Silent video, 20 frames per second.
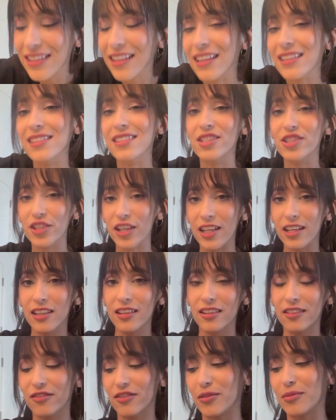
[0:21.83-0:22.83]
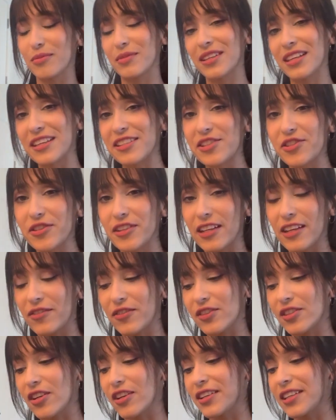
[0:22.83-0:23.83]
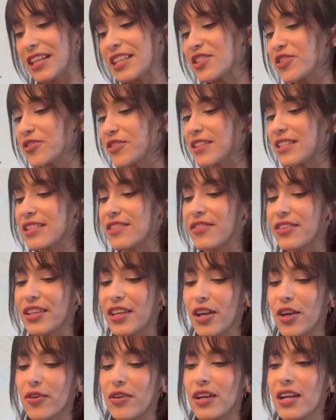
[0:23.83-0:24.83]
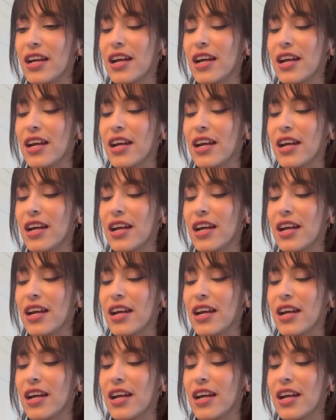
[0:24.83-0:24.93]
That's the shade from yesterday, if you saw yesterday's video.